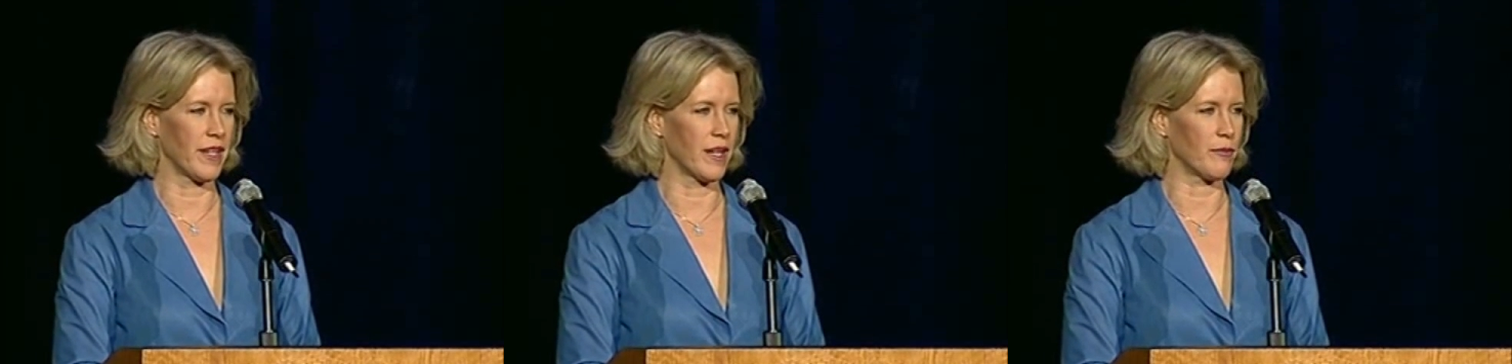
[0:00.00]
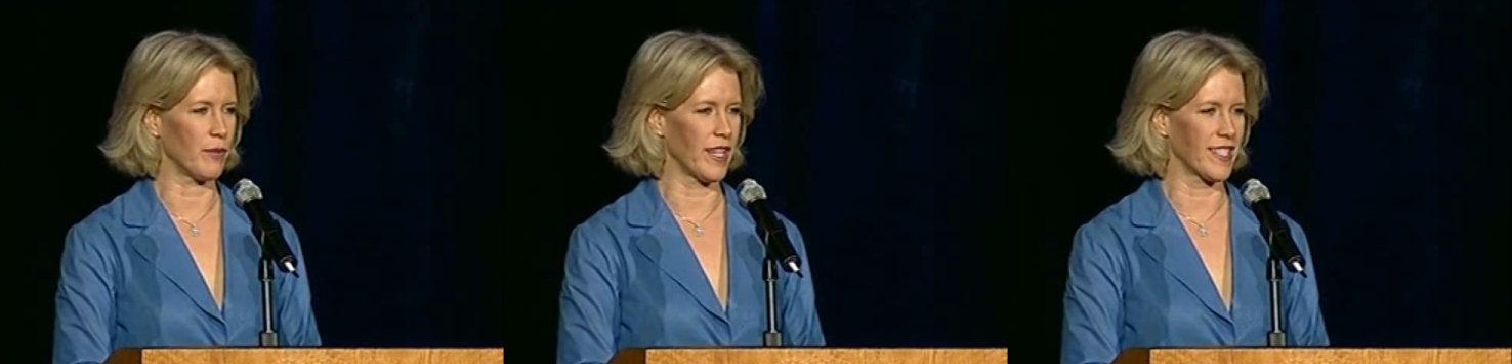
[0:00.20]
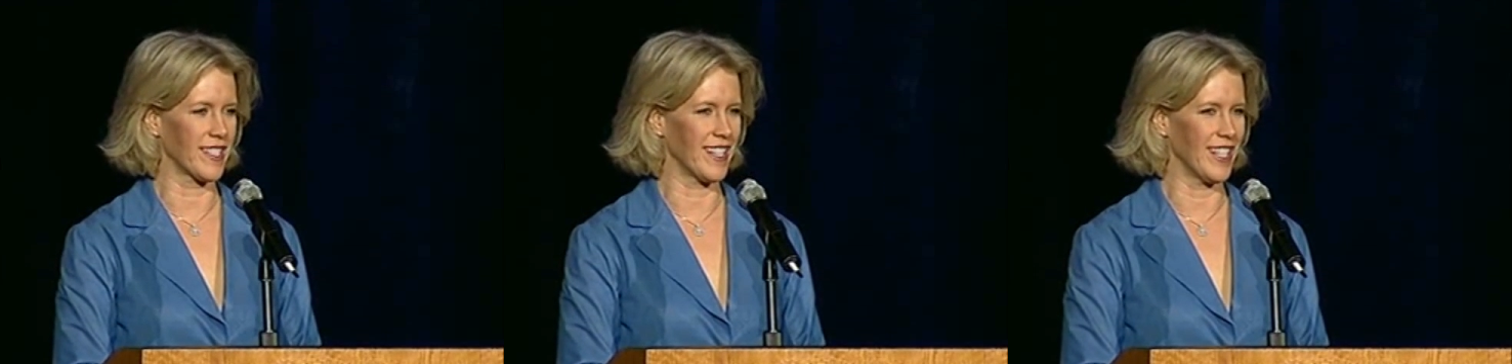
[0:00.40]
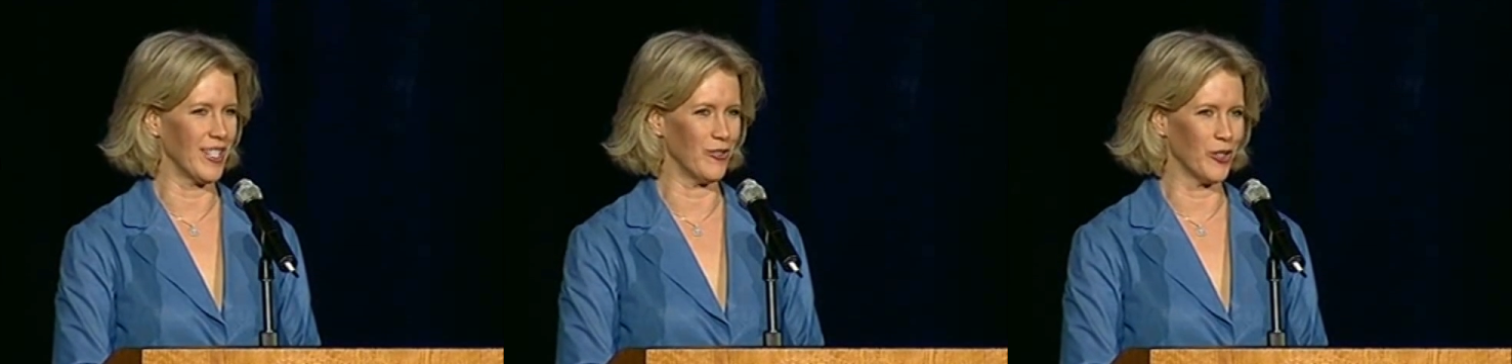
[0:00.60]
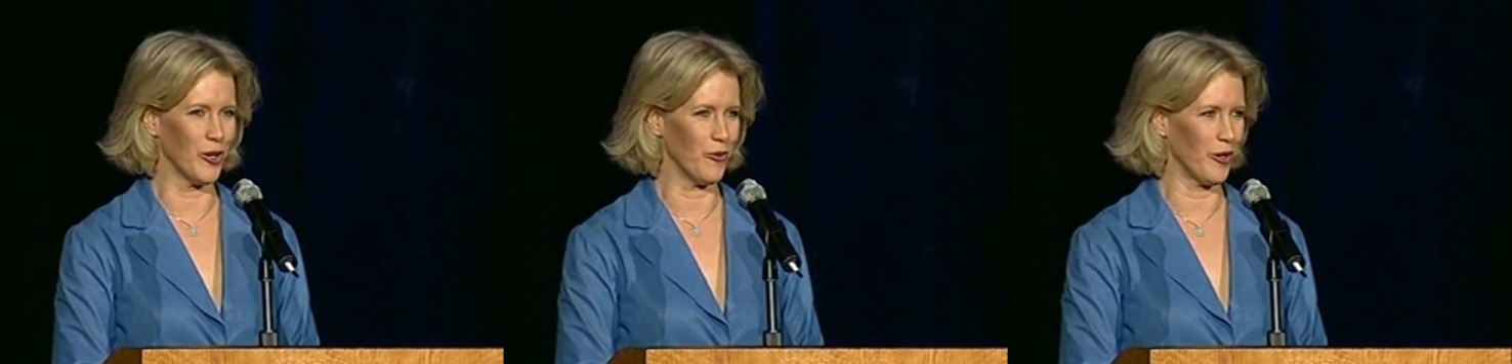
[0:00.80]
unpleasant and you
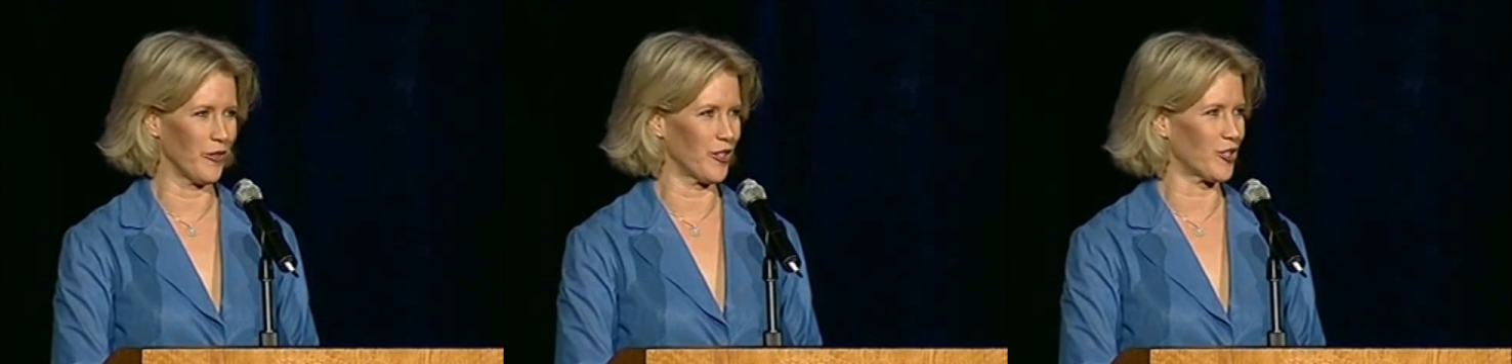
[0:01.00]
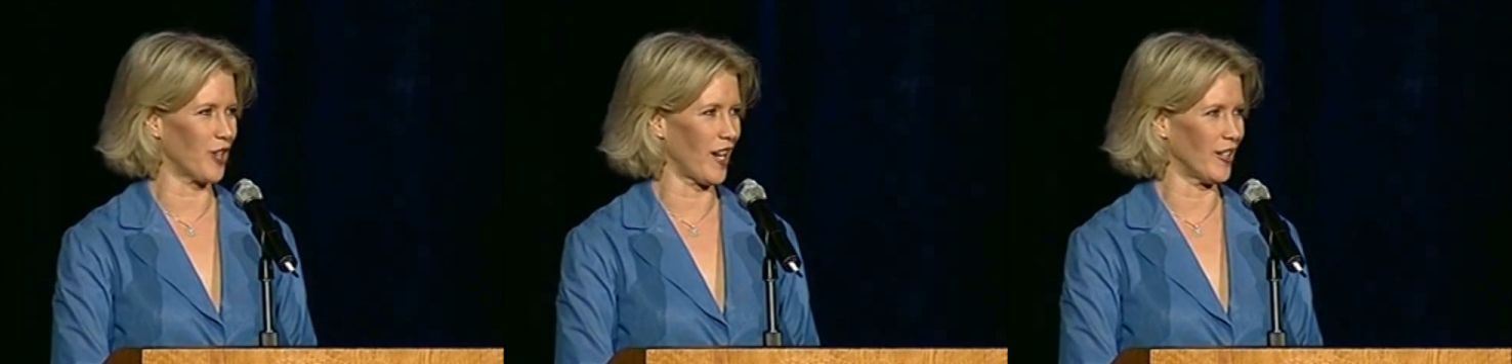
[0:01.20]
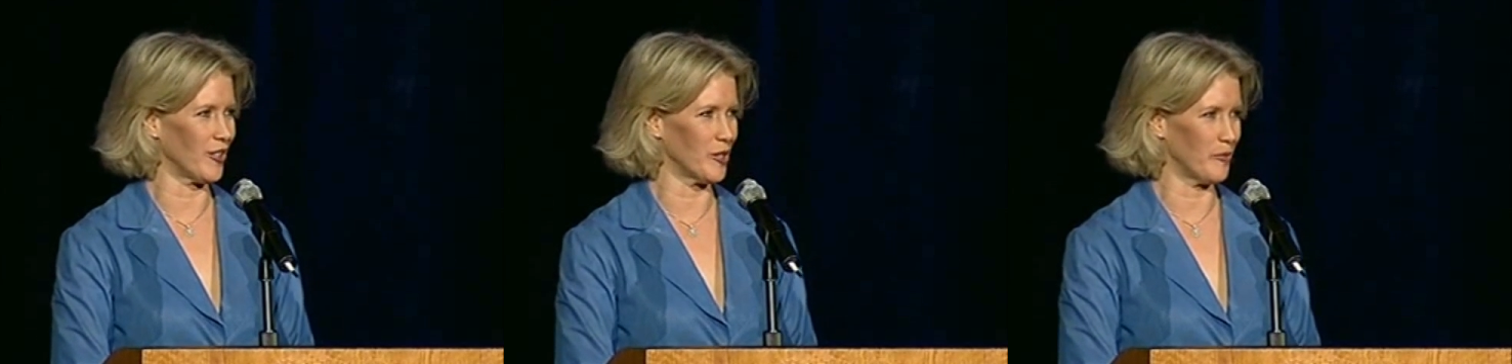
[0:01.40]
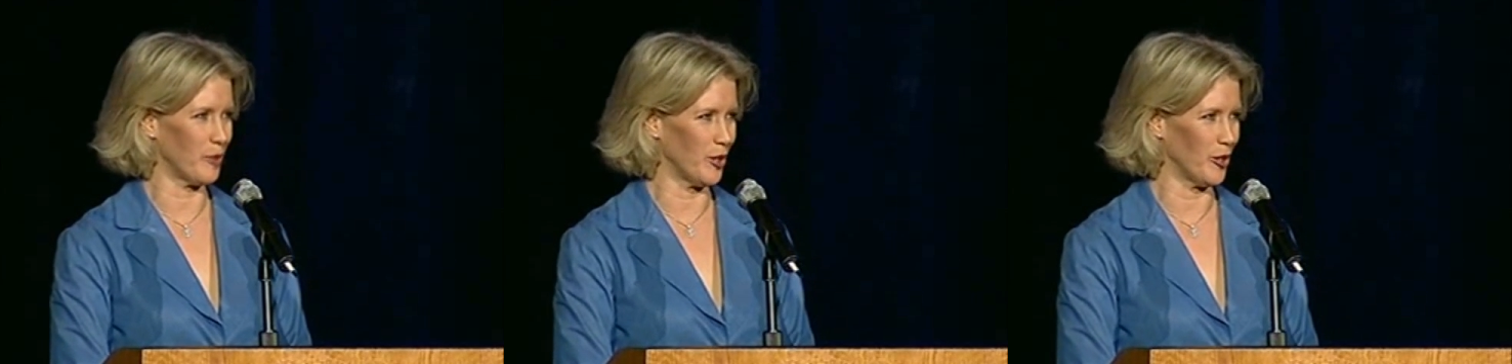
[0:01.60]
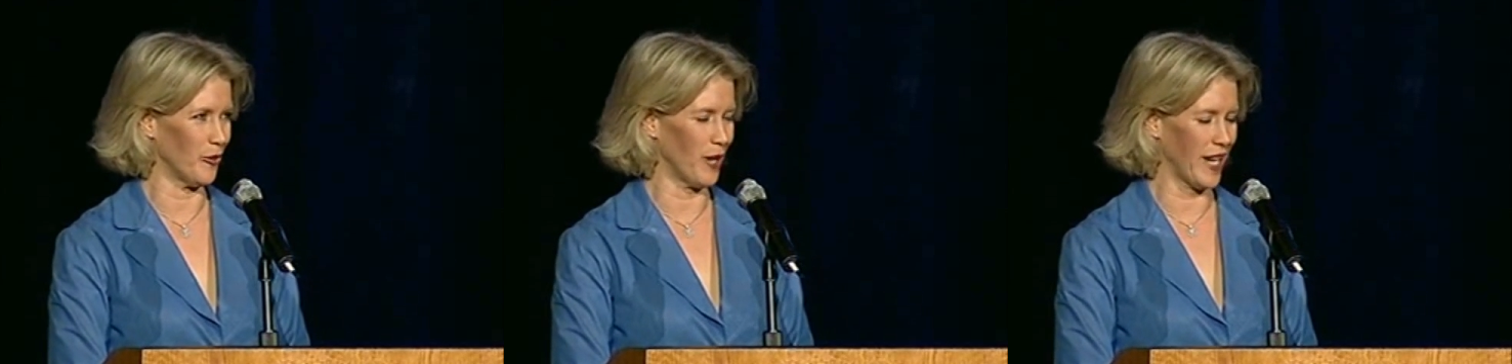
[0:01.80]
don't want the child to
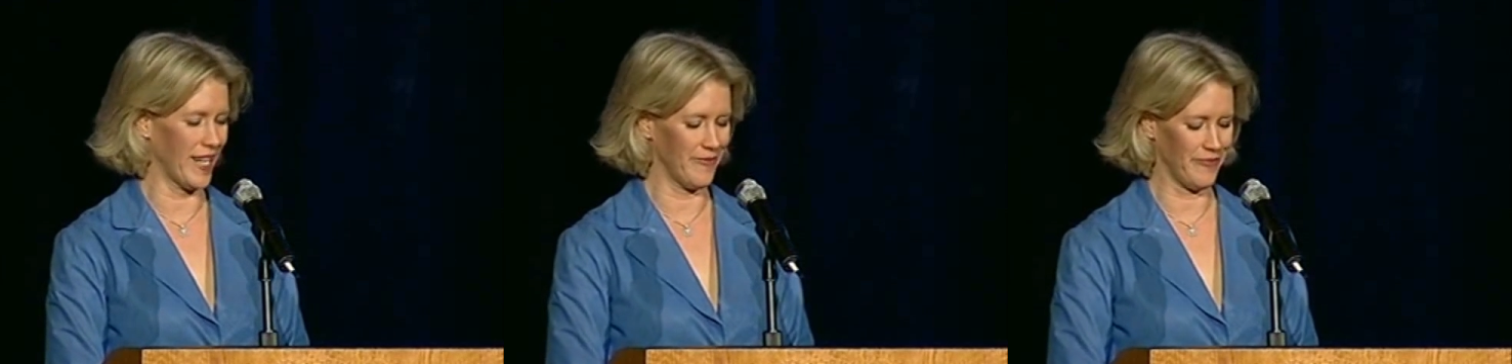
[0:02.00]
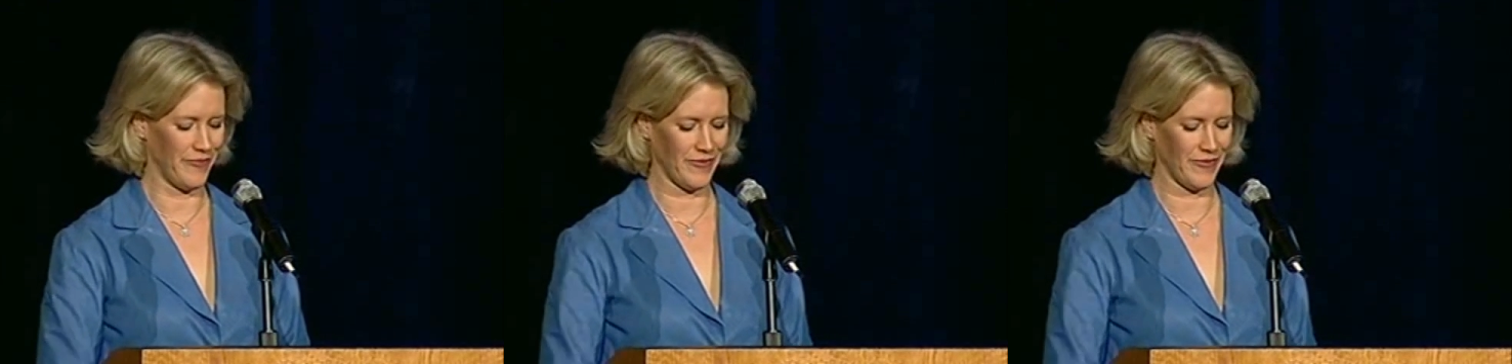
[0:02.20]
pull away.